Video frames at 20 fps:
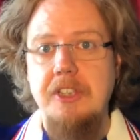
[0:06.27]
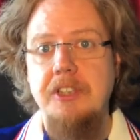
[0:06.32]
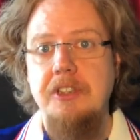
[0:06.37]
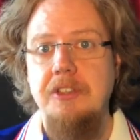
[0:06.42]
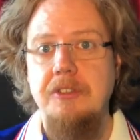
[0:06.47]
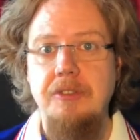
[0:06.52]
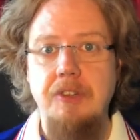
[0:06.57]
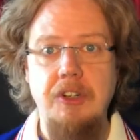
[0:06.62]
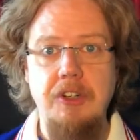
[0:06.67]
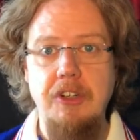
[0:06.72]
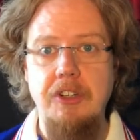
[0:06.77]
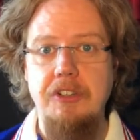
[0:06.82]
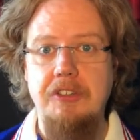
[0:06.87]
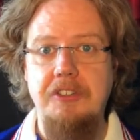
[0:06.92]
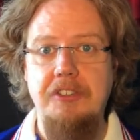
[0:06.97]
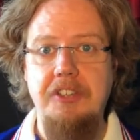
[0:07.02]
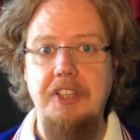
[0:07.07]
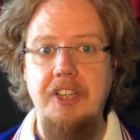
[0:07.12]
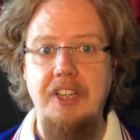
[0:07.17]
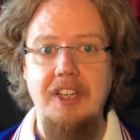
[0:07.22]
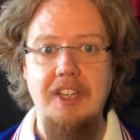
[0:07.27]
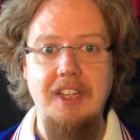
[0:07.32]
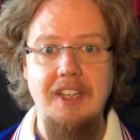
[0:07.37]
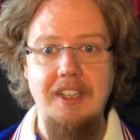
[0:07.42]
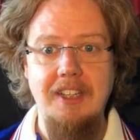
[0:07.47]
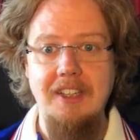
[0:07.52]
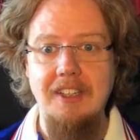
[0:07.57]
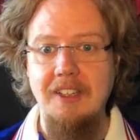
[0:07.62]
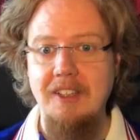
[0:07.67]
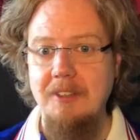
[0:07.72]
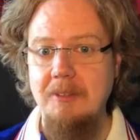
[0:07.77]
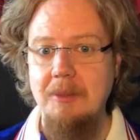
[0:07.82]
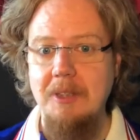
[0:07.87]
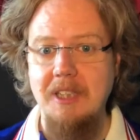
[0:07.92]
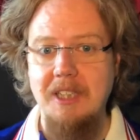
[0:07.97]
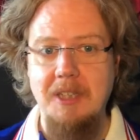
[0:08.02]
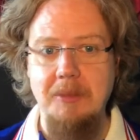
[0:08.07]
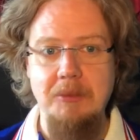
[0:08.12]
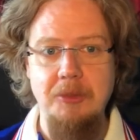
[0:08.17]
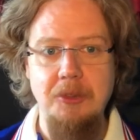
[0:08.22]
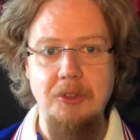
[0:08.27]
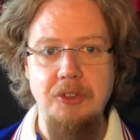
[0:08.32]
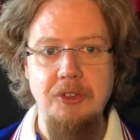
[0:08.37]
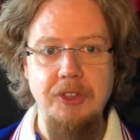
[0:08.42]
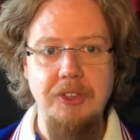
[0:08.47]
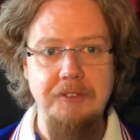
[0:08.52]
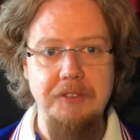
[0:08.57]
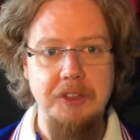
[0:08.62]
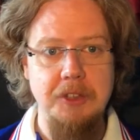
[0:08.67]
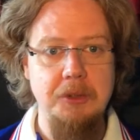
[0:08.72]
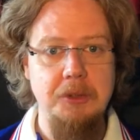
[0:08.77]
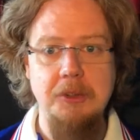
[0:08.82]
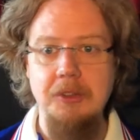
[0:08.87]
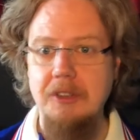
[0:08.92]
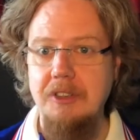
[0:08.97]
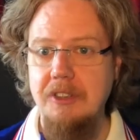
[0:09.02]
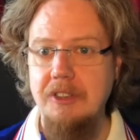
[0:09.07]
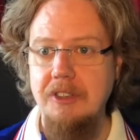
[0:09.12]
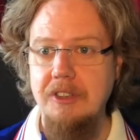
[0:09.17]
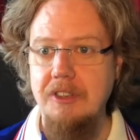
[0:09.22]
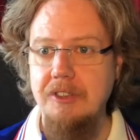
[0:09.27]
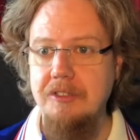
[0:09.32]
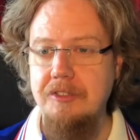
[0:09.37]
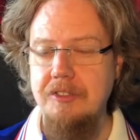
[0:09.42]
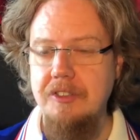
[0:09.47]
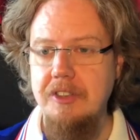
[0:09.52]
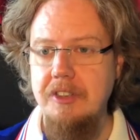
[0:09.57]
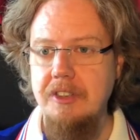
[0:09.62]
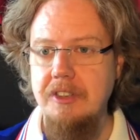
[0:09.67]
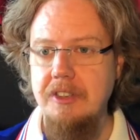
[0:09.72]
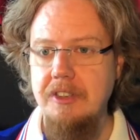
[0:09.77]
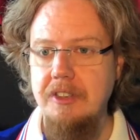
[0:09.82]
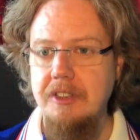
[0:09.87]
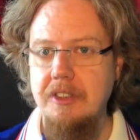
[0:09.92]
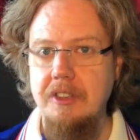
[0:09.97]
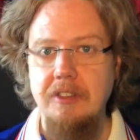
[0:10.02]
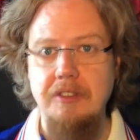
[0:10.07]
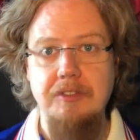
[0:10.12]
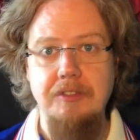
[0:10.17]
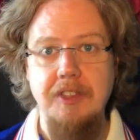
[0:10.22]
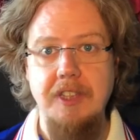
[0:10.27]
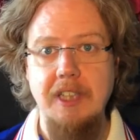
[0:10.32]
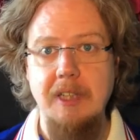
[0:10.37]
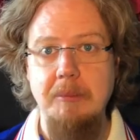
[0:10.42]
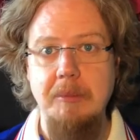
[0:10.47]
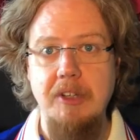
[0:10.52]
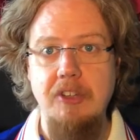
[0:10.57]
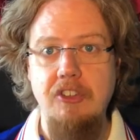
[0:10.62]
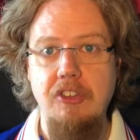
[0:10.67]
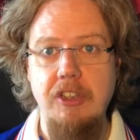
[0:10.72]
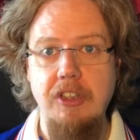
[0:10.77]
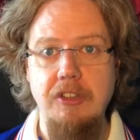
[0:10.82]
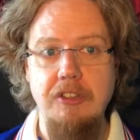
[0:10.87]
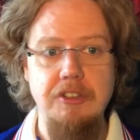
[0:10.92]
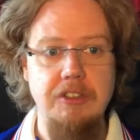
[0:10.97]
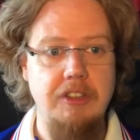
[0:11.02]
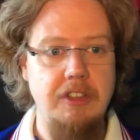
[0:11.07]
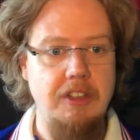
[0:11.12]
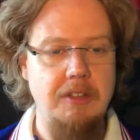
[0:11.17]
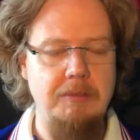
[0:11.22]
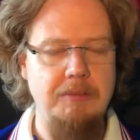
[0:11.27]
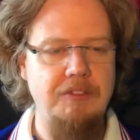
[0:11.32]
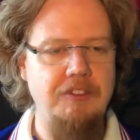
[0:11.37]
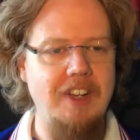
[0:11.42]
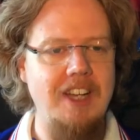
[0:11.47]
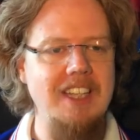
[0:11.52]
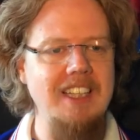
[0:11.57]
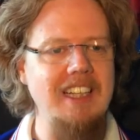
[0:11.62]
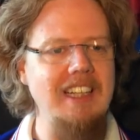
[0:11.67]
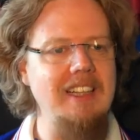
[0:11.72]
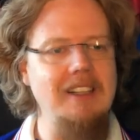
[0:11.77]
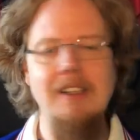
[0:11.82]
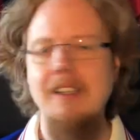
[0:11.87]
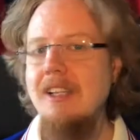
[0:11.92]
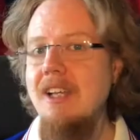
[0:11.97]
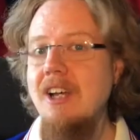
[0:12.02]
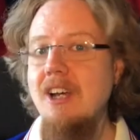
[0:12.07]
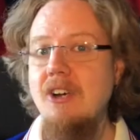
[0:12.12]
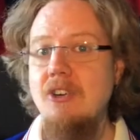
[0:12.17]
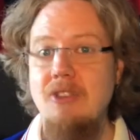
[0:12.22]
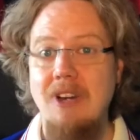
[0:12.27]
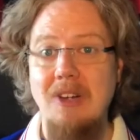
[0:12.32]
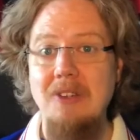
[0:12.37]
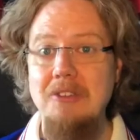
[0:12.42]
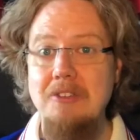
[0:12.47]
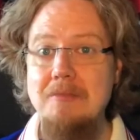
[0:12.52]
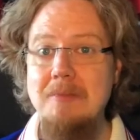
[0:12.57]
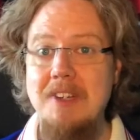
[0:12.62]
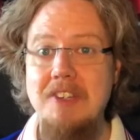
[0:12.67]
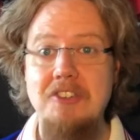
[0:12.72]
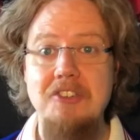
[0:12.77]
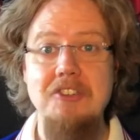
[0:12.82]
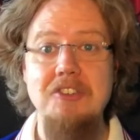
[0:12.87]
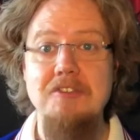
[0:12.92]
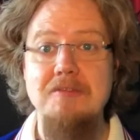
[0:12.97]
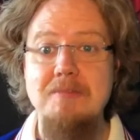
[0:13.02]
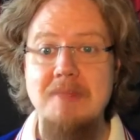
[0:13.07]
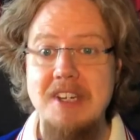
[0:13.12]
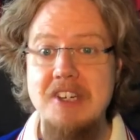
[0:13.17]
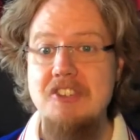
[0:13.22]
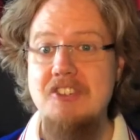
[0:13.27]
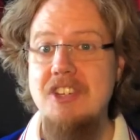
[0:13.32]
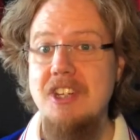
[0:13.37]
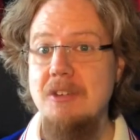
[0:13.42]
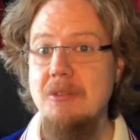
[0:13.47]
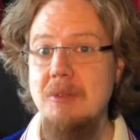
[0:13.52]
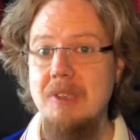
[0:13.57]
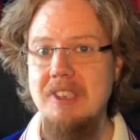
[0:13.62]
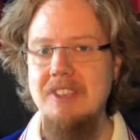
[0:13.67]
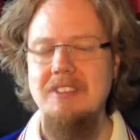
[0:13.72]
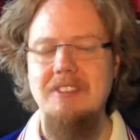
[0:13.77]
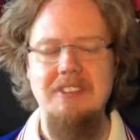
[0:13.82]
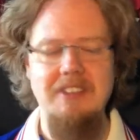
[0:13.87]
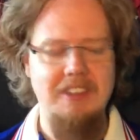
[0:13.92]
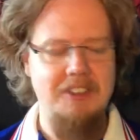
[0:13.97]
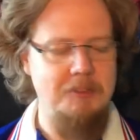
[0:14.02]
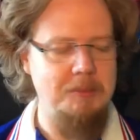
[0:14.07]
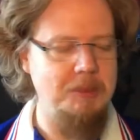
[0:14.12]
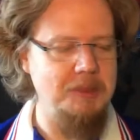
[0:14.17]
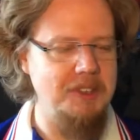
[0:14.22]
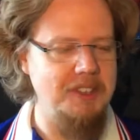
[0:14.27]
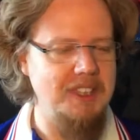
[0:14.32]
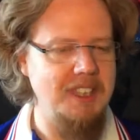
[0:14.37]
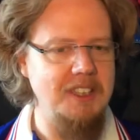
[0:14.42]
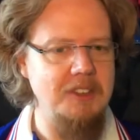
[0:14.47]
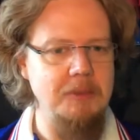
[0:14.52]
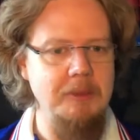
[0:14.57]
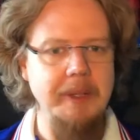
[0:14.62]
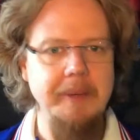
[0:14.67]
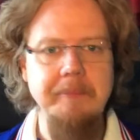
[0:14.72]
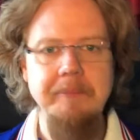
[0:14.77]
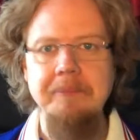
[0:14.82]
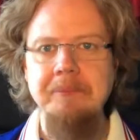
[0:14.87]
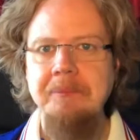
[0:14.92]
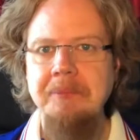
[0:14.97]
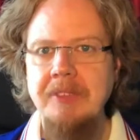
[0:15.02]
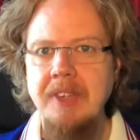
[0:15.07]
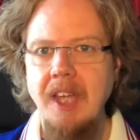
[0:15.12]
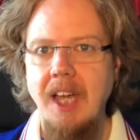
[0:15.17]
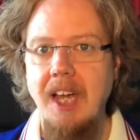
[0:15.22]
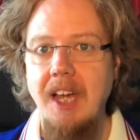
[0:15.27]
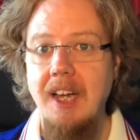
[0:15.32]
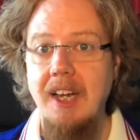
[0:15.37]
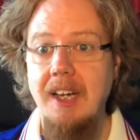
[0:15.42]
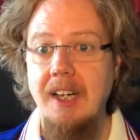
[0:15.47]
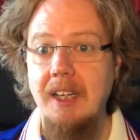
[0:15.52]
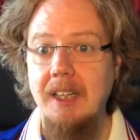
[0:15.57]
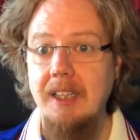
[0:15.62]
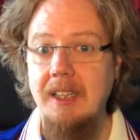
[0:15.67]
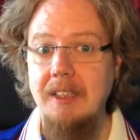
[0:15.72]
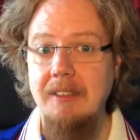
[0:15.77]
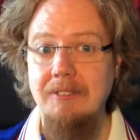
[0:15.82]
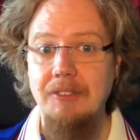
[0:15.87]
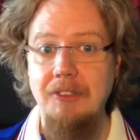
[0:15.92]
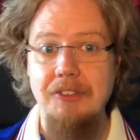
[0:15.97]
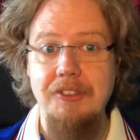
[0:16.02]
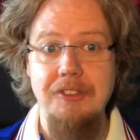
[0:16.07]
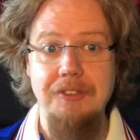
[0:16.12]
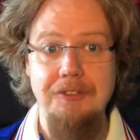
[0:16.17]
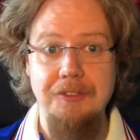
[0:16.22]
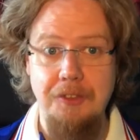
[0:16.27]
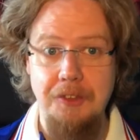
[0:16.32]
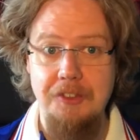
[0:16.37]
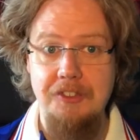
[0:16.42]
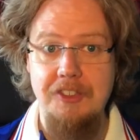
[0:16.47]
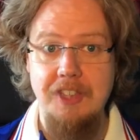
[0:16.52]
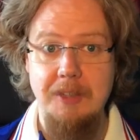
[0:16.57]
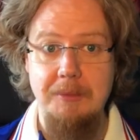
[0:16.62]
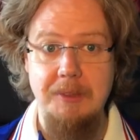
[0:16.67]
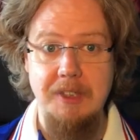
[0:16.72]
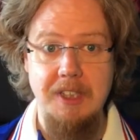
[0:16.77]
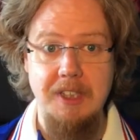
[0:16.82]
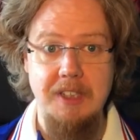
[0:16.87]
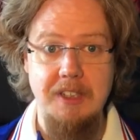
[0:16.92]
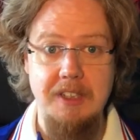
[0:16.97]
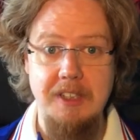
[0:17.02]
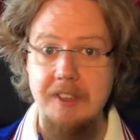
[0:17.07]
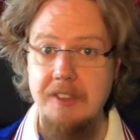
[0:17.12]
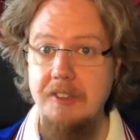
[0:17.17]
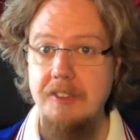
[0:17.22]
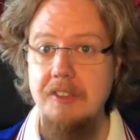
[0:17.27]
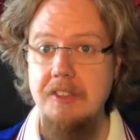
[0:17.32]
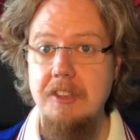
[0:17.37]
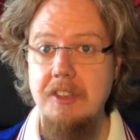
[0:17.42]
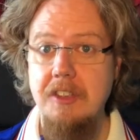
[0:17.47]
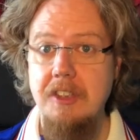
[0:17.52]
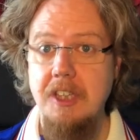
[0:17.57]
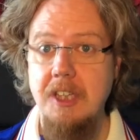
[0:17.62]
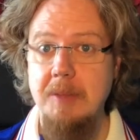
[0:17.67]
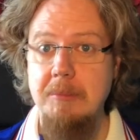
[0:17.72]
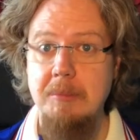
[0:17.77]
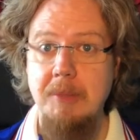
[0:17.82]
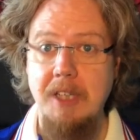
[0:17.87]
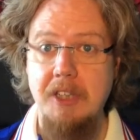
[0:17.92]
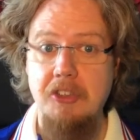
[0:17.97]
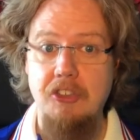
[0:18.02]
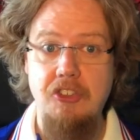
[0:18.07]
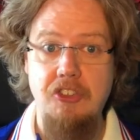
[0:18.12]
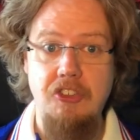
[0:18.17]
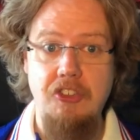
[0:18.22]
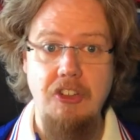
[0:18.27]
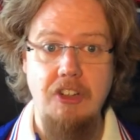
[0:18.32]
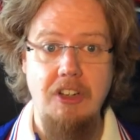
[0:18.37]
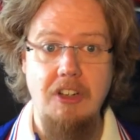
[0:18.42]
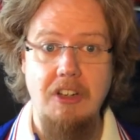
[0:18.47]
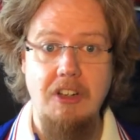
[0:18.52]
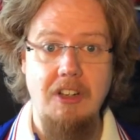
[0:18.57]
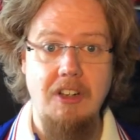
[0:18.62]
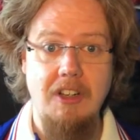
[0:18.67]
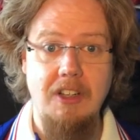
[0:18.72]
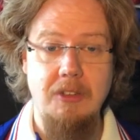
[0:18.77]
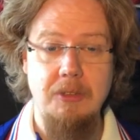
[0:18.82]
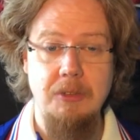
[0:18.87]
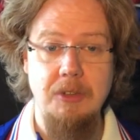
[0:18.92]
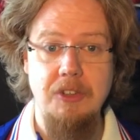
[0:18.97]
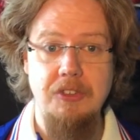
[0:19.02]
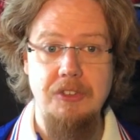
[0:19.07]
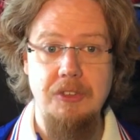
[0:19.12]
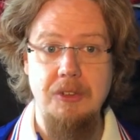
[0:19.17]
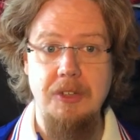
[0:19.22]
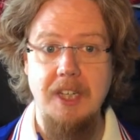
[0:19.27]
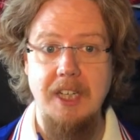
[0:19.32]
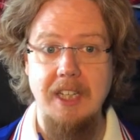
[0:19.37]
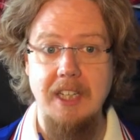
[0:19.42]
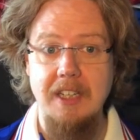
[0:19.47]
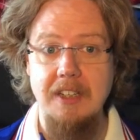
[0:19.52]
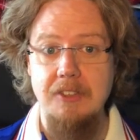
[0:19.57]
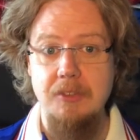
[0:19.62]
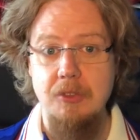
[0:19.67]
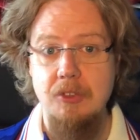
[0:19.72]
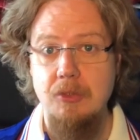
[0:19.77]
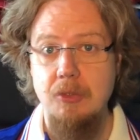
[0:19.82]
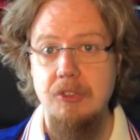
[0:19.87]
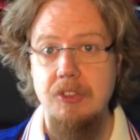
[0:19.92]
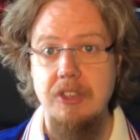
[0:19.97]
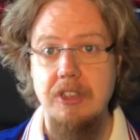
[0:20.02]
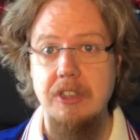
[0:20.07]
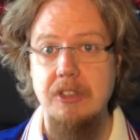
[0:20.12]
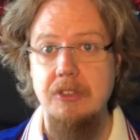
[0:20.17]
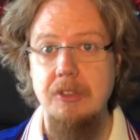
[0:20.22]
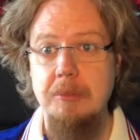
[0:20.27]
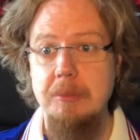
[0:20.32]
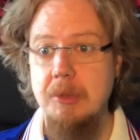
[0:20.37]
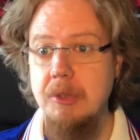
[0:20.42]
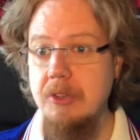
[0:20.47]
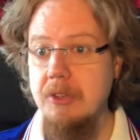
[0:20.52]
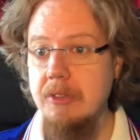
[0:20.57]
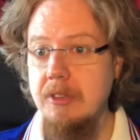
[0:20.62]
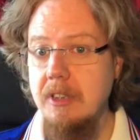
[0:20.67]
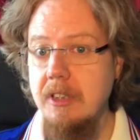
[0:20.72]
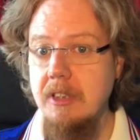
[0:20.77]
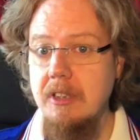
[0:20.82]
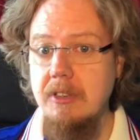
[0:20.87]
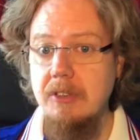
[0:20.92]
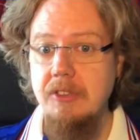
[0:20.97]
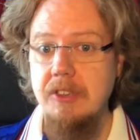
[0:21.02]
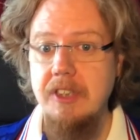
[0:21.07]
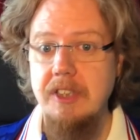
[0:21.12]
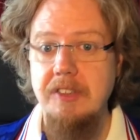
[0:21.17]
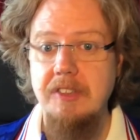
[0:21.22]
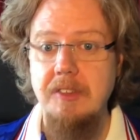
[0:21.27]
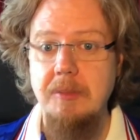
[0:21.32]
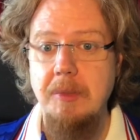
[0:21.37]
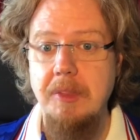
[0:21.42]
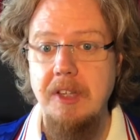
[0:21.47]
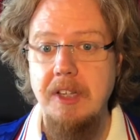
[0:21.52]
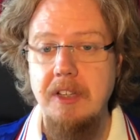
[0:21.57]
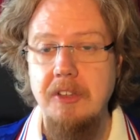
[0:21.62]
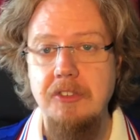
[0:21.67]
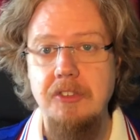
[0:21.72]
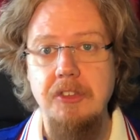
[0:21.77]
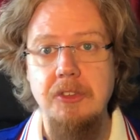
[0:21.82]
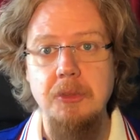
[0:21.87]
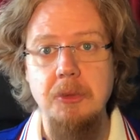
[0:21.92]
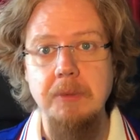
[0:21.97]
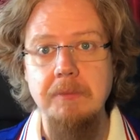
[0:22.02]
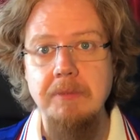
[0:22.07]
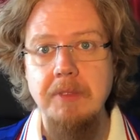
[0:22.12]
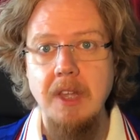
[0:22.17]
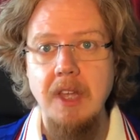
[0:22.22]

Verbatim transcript: Universe, uh, welcome to the review of the final match day, um, final round of matches of match day one. Let's put it that way. Uh, it was the first time that I didn't see a match, uh, only saw highlights, which was Hungary and Portugal, because I had something else to do.